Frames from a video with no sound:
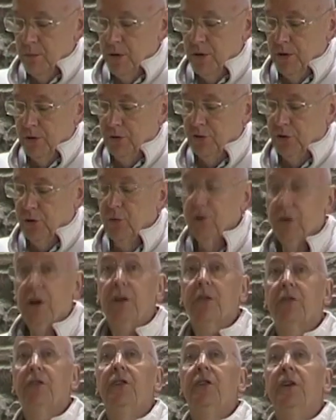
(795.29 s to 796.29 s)
But soon
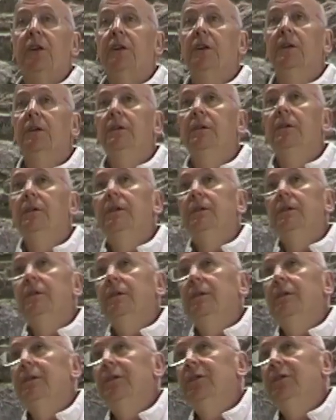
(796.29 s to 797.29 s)
after
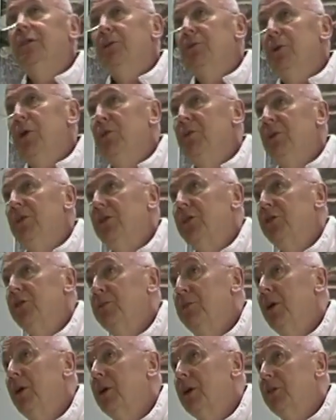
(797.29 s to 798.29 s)
the moment
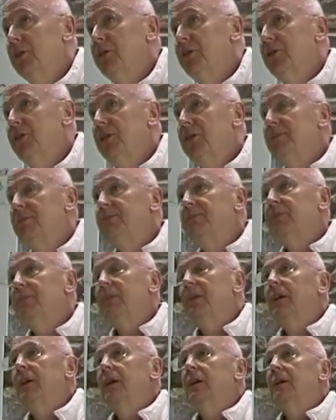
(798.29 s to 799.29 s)
has passed,
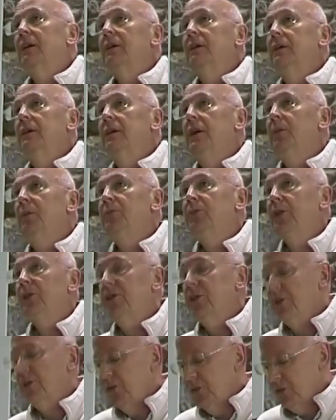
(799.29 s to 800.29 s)
the
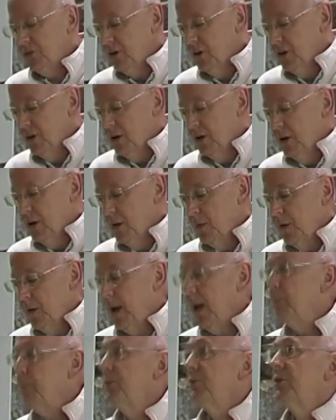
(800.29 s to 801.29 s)
emptiness and
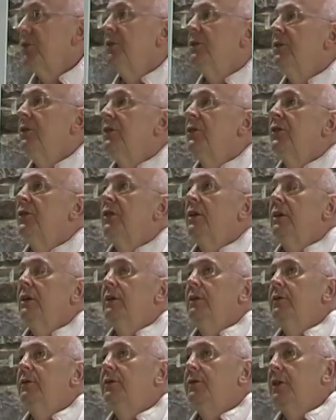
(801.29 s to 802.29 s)
the absence
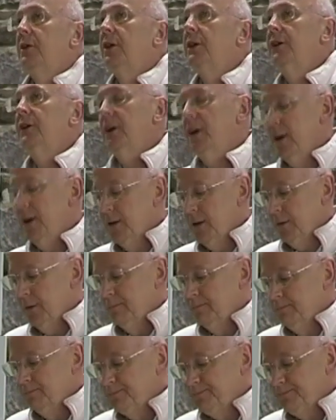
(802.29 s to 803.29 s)
flood
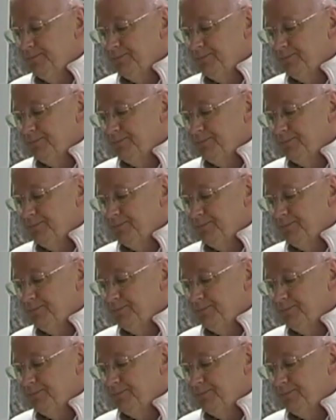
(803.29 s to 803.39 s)
in,